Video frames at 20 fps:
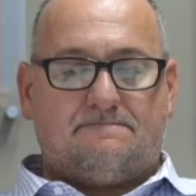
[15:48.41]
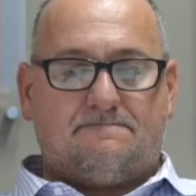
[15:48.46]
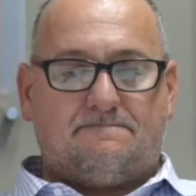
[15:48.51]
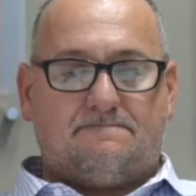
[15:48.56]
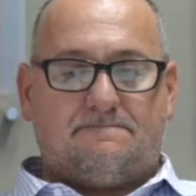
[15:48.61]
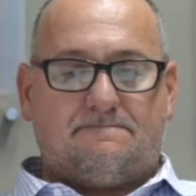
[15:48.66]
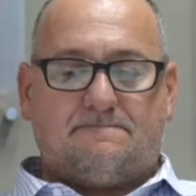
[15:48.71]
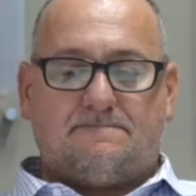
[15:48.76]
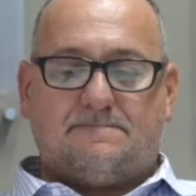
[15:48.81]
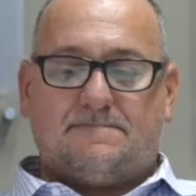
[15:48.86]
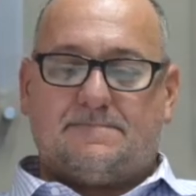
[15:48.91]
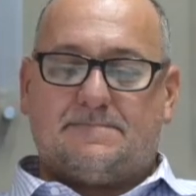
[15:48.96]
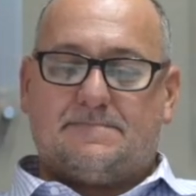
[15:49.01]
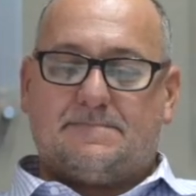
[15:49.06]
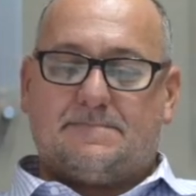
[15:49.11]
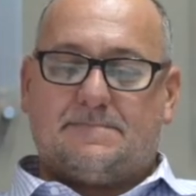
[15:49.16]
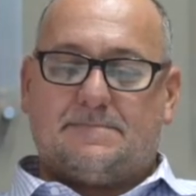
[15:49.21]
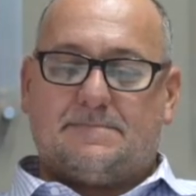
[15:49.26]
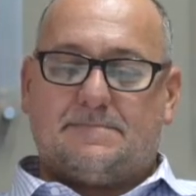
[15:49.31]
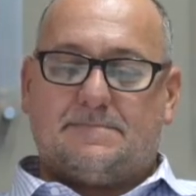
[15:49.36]

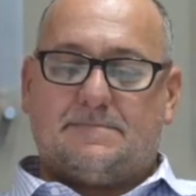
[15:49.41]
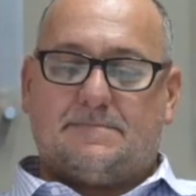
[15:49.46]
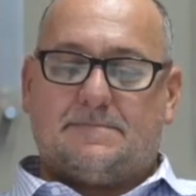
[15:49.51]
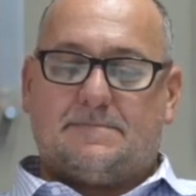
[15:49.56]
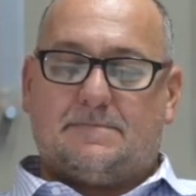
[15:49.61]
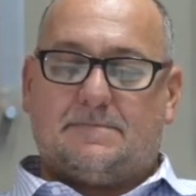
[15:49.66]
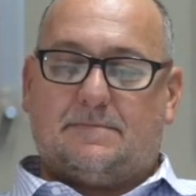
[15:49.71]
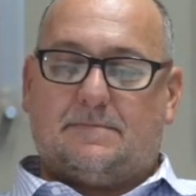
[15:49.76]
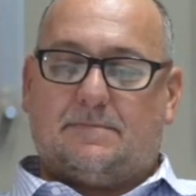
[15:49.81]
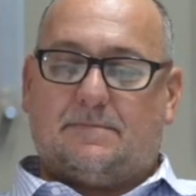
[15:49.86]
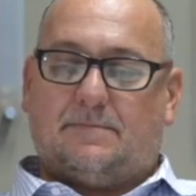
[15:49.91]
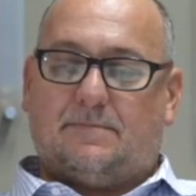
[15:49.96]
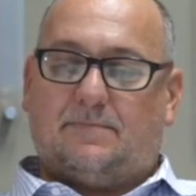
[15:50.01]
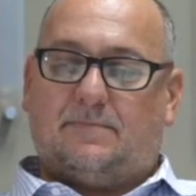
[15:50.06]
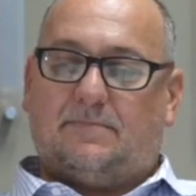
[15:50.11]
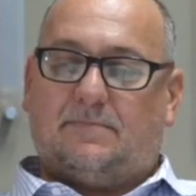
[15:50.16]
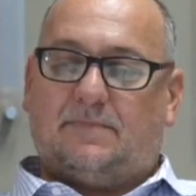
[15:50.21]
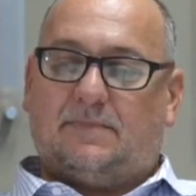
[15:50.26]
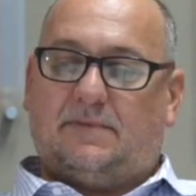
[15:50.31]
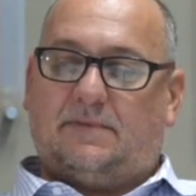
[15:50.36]

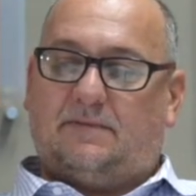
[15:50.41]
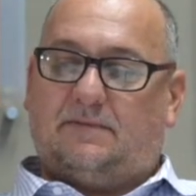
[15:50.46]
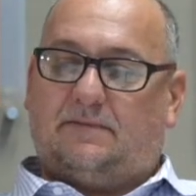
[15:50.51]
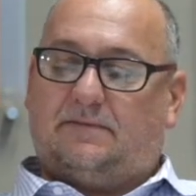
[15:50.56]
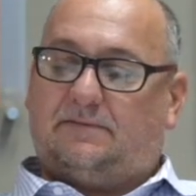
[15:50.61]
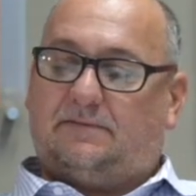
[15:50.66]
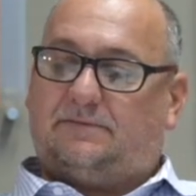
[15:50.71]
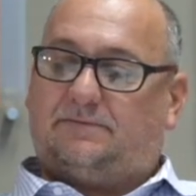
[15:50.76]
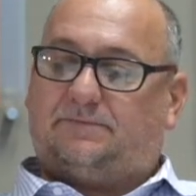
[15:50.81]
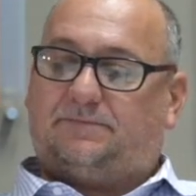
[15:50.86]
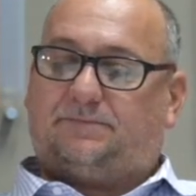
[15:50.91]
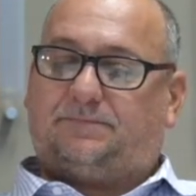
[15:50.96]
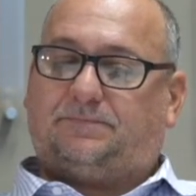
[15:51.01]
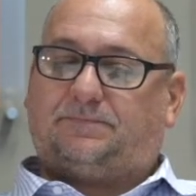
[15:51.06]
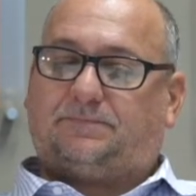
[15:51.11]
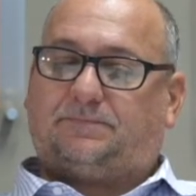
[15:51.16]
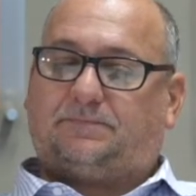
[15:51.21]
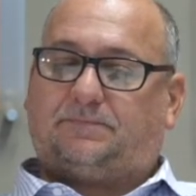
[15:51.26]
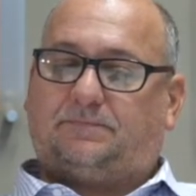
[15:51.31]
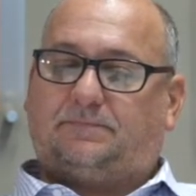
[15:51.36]

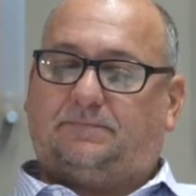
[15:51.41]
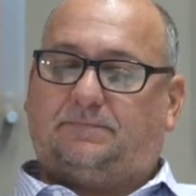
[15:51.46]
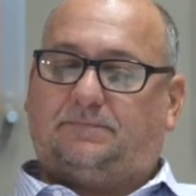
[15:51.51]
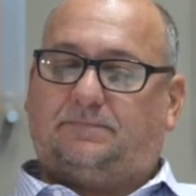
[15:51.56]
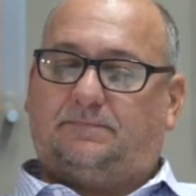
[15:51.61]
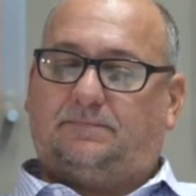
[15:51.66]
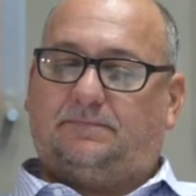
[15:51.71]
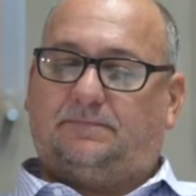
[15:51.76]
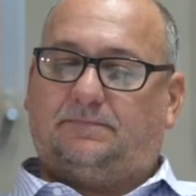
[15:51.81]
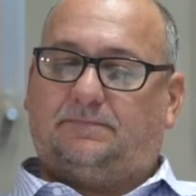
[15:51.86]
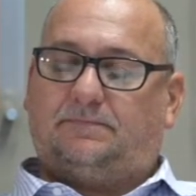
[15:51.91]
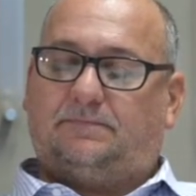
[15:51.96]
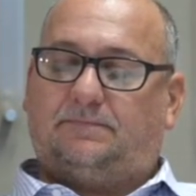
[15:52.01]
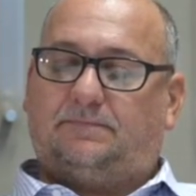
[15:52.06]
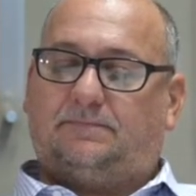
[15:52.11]
No words are spoken by the person on screen.